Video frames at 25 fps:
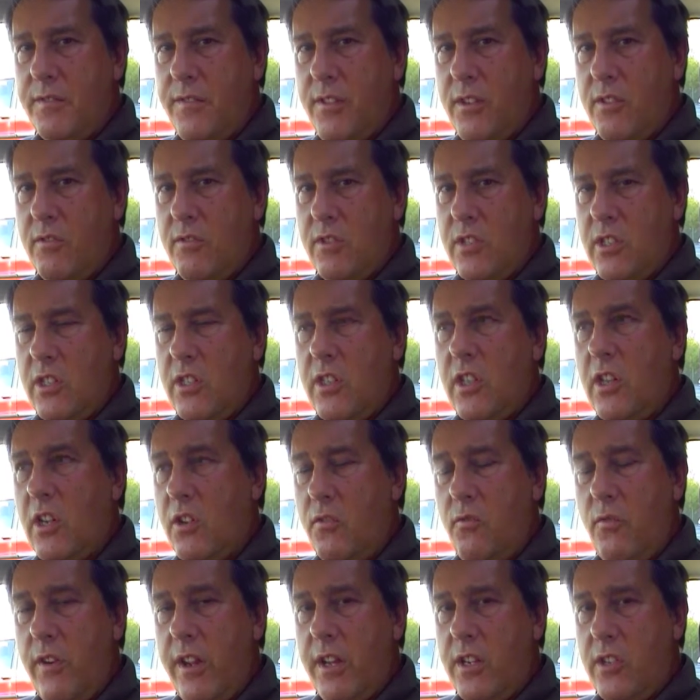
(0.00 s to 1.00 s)
phones that they
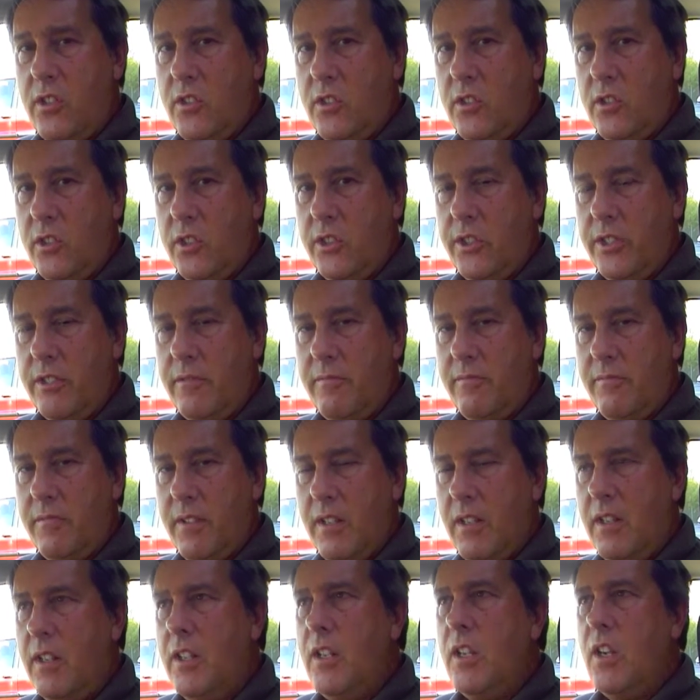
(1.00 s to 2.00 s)
can record.
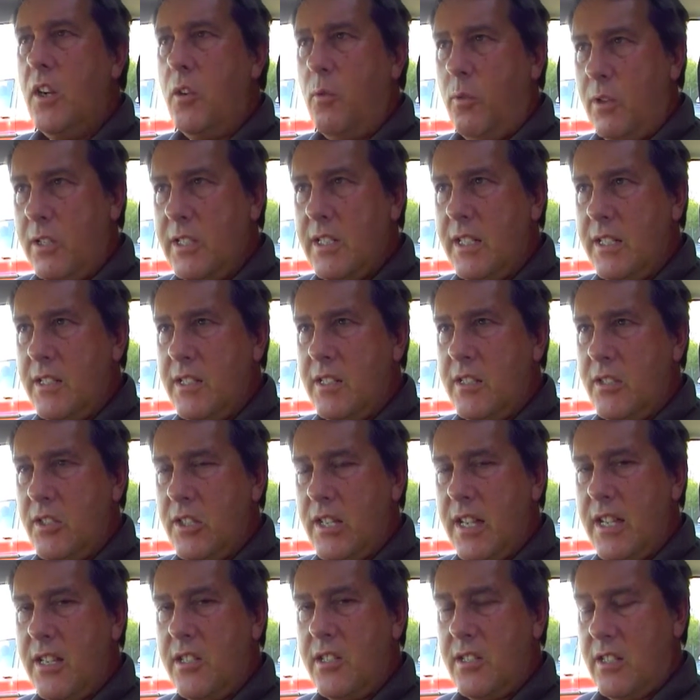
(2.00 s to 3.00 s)
What I'd
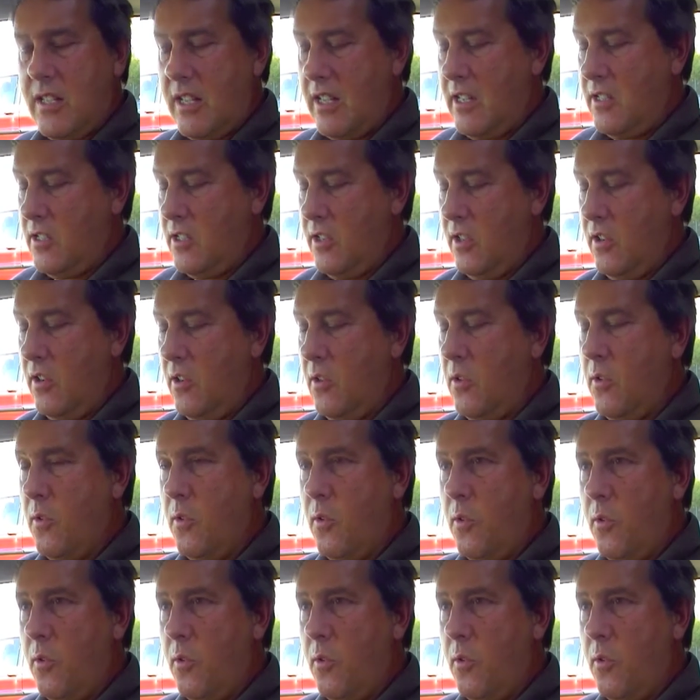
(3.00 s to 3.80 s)
suggest is that you,